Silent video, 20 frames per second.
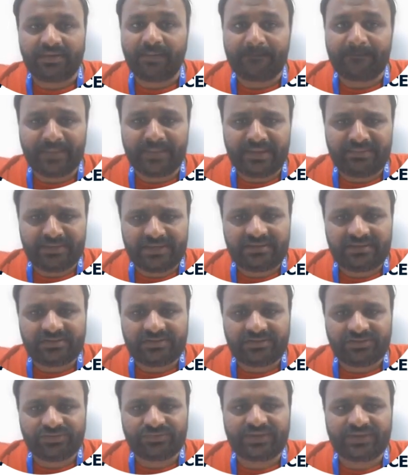Maybe
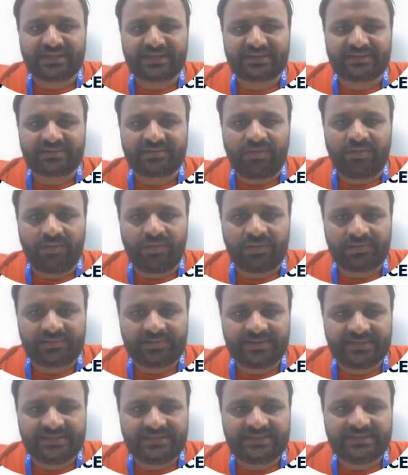you can
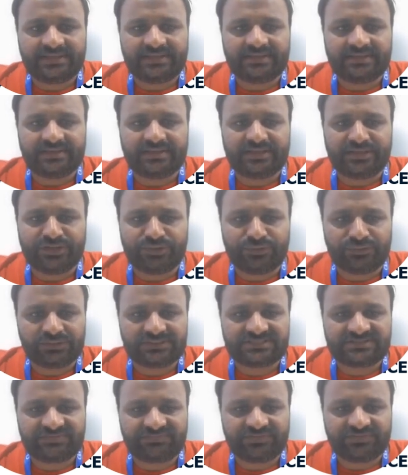already
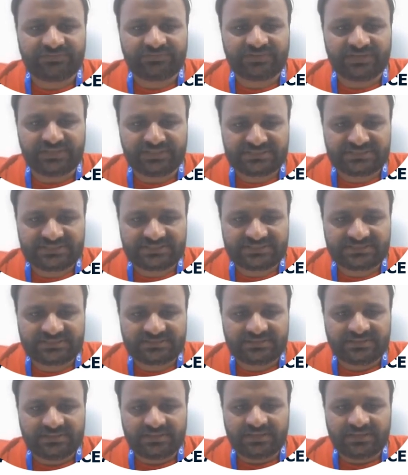notice a few things